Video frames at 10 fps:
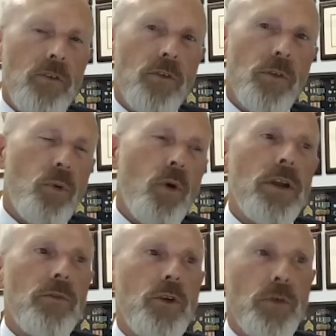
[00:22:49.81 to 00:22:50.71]
From the
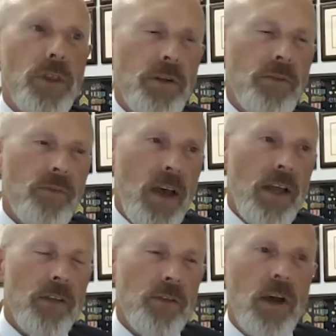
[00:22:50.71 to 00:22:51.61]
point of view of the
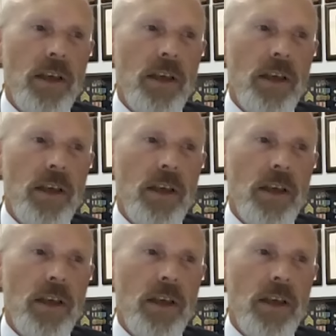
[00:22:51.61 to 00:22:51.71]
defense,